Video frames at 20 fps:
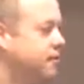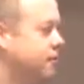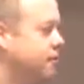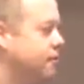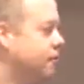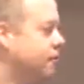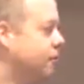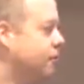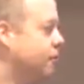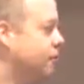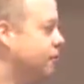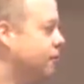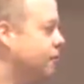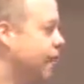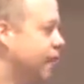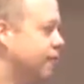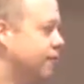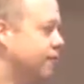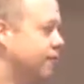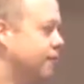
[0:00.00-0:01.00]

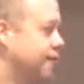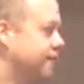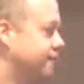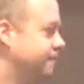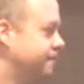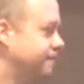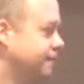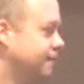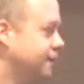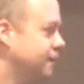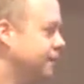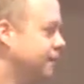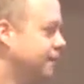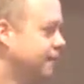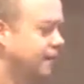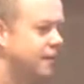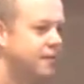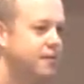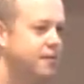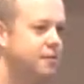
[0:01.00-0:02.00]
And we
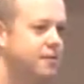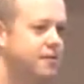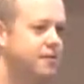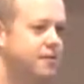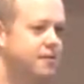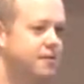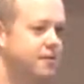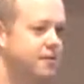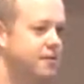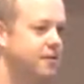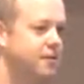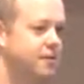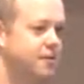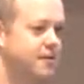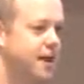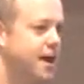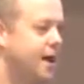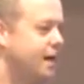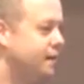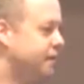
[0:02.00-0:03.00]
see this all the
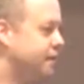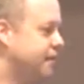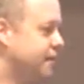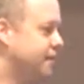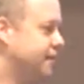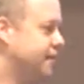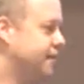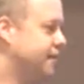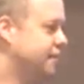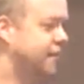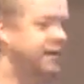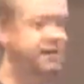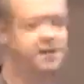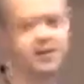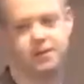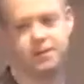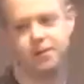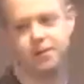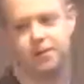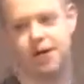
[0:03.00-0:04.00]
time. I mean, this is a big
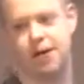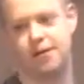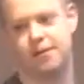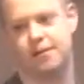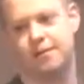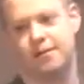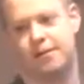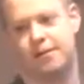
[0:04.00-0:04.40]
thing for us, is